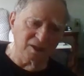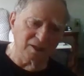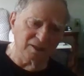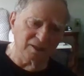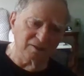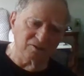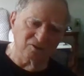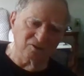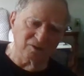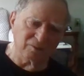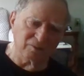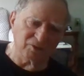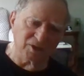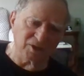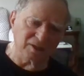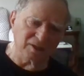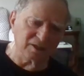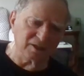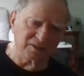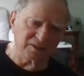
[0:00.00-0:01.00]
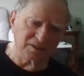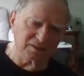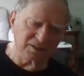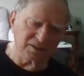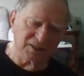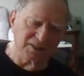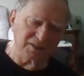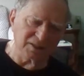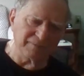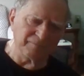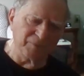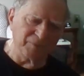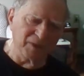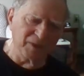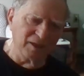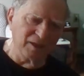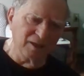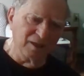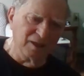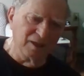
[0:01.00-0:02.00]
and something else, he said,
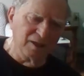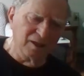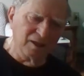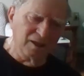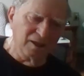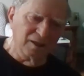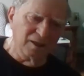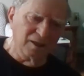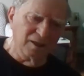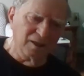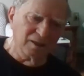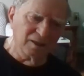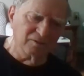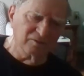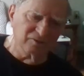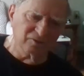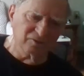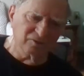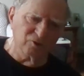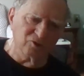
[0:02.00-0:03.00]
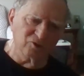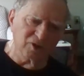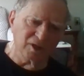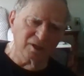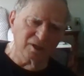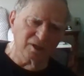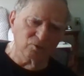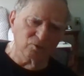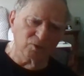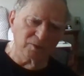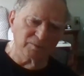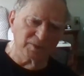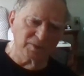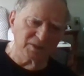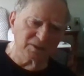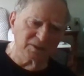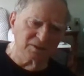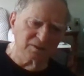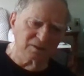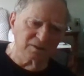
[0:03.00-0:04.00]
uh, first aid
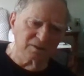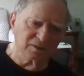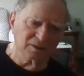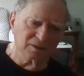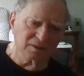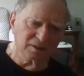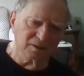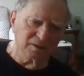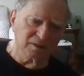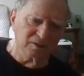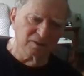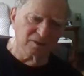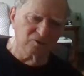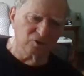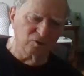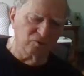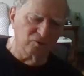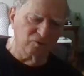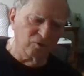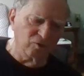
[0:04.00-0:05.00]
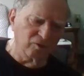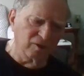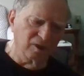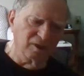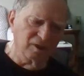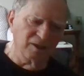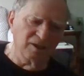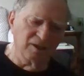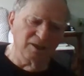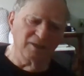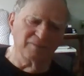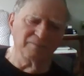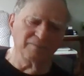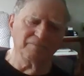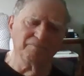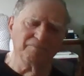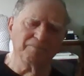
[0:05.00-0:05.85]
equipment, so forth. Um,